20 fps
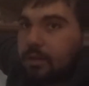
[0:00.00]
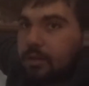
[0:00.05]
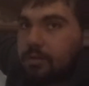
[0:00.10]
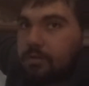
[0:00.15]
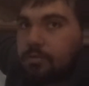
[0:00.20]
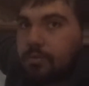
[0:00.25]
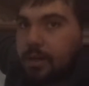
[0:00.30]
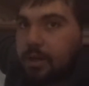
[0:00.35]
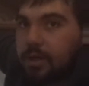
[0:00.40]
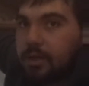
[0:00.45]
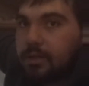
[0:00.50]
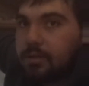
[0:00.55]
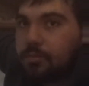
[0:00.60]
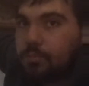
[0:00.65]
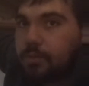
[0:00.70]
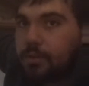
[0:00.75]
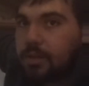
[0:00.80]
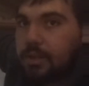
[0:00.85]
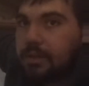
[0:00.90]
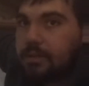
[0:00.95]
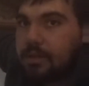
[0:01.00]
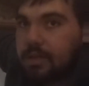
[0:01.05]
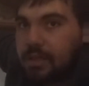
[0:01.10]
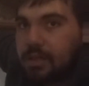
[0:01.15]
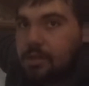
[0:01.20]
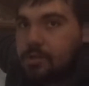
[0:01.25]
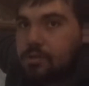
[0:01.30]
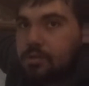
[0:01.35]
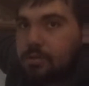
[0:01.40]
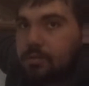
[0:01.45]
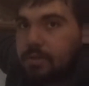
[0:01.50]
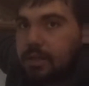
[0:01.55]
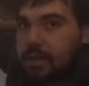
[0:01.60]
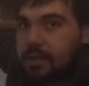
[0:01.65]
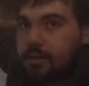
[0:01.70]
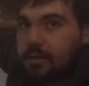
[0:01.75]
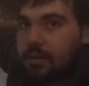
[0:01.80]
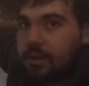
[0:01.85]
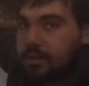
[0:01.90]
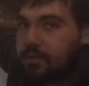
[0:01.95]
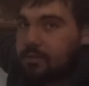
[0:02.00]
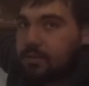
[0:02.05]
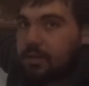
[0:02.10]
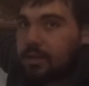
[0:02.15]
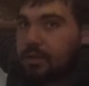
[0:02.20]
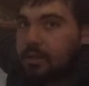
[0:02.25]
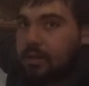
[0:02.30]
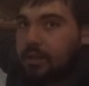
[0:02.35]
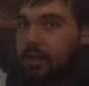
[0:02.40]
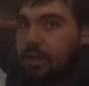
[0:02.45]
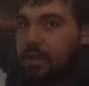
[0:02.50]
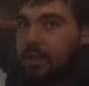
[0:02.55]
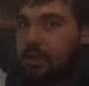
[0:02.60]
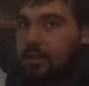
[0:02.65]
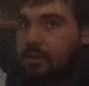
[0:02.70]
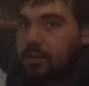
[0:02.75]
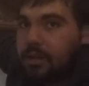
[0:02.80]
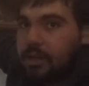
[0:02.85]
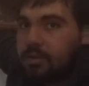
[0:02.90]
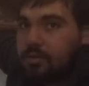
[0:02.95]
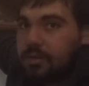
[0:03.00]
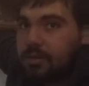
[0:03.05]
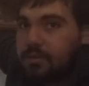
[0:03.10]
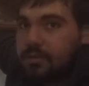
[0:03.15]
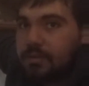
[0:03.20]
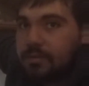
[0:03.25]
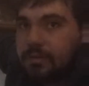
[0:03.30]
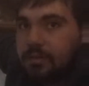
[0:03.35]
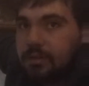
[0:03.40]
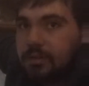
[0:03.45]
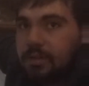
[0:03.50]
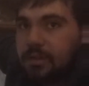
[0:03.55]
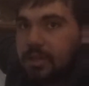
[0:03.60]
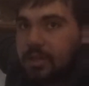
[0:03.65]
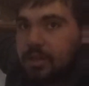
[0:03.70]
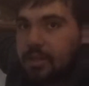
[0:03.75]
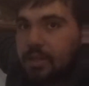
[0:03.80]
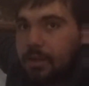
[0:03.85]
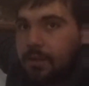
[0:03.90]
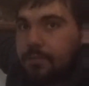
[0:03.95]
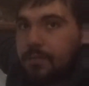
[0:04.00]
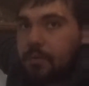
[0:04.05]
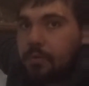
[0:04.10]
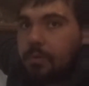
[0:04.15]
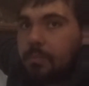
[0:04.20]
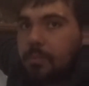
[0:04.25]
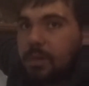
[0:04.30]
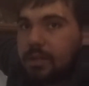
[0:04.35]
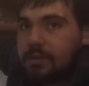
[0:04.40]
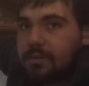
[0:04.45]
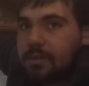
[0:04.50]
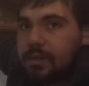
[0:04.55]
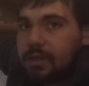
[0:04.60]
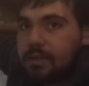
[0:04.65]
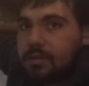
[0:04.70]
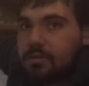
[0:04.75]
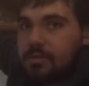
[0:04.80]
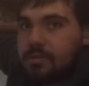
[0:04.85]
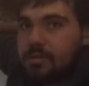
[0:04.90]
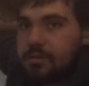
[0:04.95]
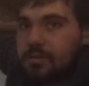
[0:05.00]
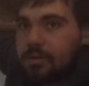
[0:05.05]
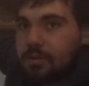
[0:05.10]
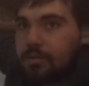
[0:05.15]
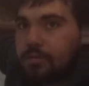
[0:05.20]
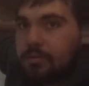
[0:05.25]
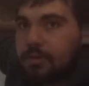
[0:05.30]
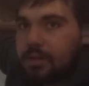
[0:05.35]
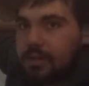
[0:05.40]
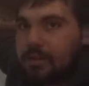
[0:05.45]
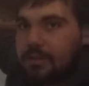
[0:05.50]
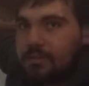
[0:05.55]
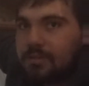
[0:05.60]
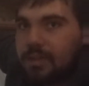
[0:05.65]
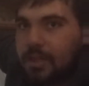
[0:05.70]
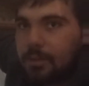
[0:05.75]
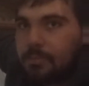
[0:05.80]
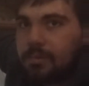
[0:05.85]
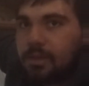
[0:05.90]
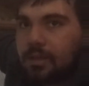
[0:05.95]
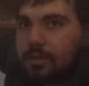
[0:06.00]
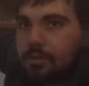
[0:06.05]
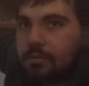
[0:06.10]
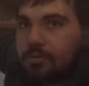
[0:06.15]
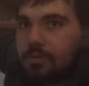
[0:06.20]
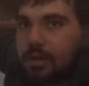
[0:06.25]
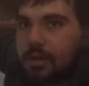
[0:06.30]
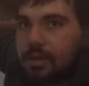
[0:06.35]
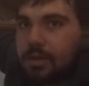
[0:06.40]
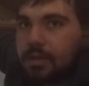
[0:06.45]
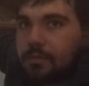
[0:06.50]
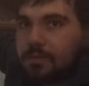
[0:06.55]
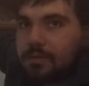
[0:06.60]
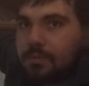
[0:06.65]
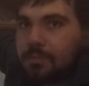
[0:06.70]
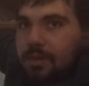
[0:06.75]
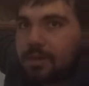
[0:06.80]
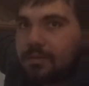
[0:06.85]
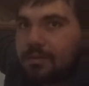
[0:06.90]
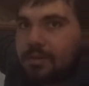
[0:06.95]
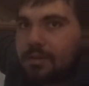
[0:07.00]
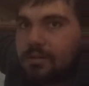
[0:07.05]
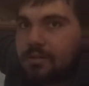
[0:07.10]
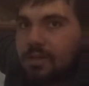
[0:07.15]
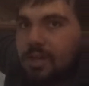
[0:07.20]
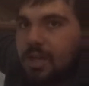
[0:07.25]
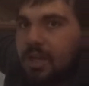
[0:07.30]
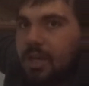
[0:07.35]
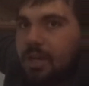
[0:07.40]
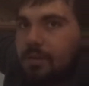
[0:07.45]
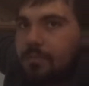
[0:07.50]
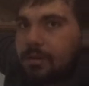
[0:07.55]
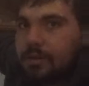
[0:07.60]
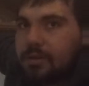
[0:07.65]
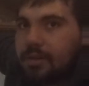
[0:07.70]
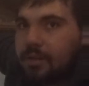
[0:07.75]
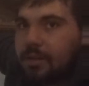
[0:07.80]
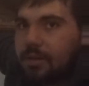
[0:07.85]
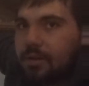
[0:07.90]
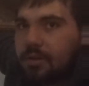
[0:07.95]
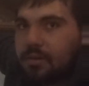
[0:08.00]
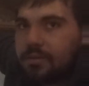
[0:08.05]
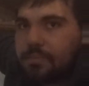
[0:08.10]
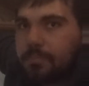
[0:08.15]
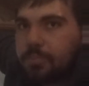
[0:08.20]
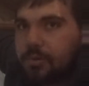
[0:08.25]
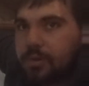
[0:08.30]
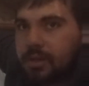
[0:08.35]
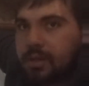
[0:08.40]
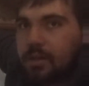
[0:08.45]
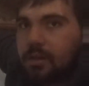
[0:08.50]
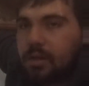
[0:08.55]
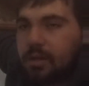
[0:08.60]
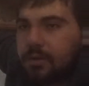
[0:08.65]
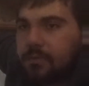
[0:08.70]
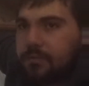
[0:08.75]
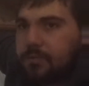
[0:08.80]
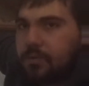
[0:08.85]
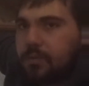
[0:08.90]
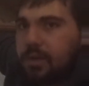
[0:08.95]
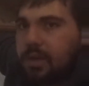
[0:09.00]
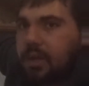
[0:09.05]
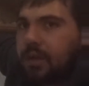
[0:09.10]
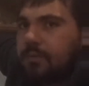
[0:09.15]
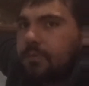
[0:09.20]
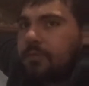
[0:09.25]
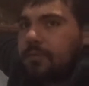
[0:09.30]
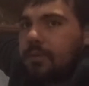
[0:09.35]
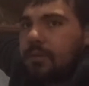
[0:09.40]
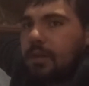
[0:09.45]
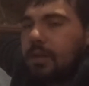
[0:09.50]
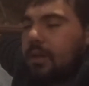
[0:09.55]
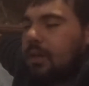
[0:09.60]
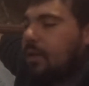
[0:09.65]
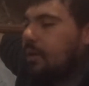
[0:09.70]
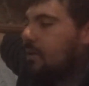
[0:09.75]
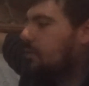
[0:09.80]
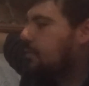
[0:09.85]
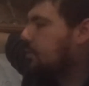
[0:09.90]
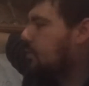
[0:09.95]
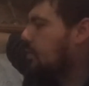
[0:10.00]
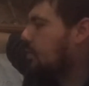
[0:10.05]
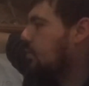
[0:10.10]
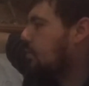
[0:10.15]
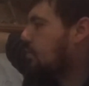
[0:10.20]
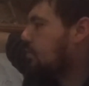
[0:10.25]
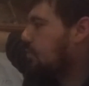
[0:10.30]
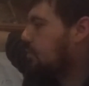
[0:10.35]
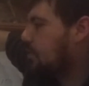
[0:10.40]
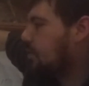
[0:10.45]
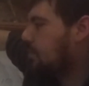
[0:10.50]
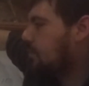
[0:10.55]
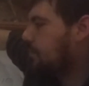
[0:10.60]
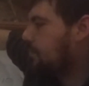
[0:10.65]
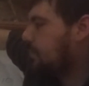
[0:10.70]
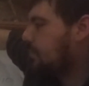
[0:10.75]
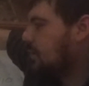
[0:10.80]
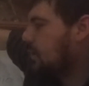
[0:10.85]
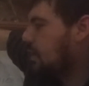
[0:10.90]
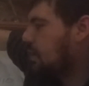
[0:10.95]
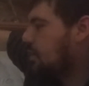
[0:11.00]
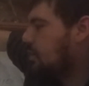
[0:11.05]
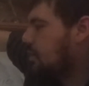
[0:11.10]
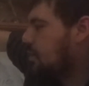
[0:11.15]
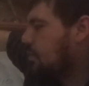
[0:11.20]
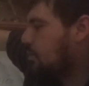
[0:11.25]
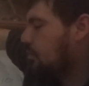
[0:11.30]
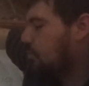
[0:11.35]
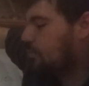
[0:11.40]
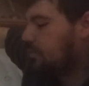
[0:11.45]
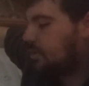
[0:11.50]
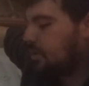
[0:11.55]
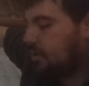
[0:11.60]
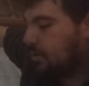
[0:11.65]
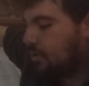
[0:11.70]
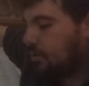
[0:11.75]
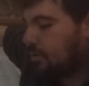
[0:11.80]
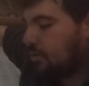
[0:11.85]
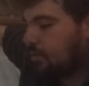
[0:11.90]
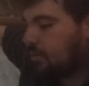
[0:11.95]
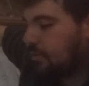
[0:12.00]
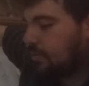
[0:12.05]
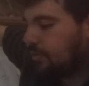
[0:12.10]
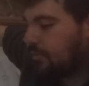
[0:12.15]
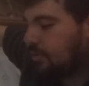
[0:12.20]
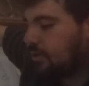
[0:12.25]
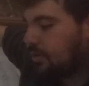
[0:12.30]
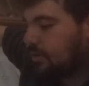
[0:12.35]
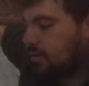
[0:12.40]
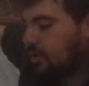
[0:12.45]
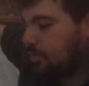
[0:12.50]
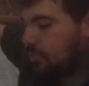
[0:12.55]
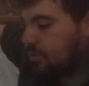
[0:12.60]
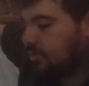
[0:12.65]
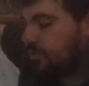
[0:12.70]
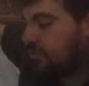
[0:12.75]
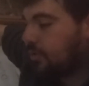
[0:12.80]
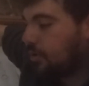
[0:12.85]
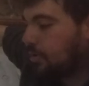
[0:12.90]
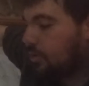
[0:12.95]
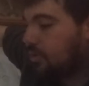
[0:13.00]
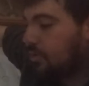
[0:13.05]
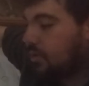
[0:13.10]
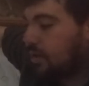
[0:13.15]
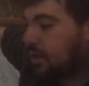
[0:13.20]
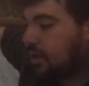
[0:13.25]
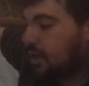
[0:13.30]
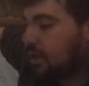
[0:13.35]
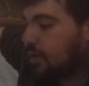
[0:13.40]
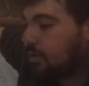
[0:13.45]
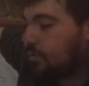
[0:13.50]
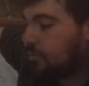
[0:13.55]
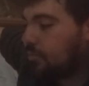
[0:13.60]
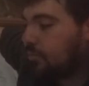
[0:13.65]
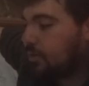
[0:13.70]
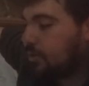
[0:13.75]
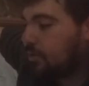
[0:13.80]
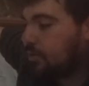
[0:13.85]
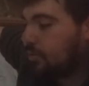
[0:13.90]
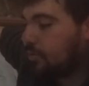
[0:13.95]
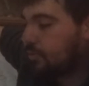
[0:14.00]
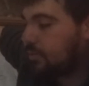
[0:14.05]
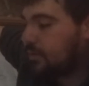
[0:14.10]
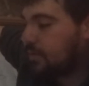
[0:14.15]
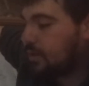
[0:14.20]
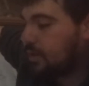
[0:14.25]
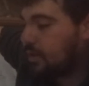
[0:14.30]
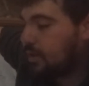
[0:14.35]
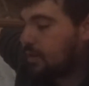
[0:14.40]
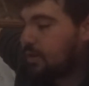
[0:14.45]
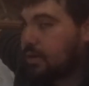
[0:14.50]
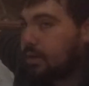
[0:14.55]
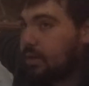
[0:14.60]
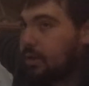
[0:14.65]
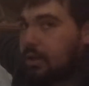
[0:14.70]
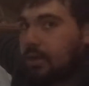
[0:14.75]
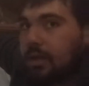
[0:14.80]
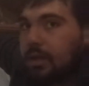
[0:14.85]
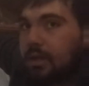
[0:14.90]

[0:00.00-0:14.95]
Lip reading: try to really teach you that lesson. They give you a message, or it seems like they're trying to give us a message, but then they just play it off for laughs. So, in terms of number 4, I will say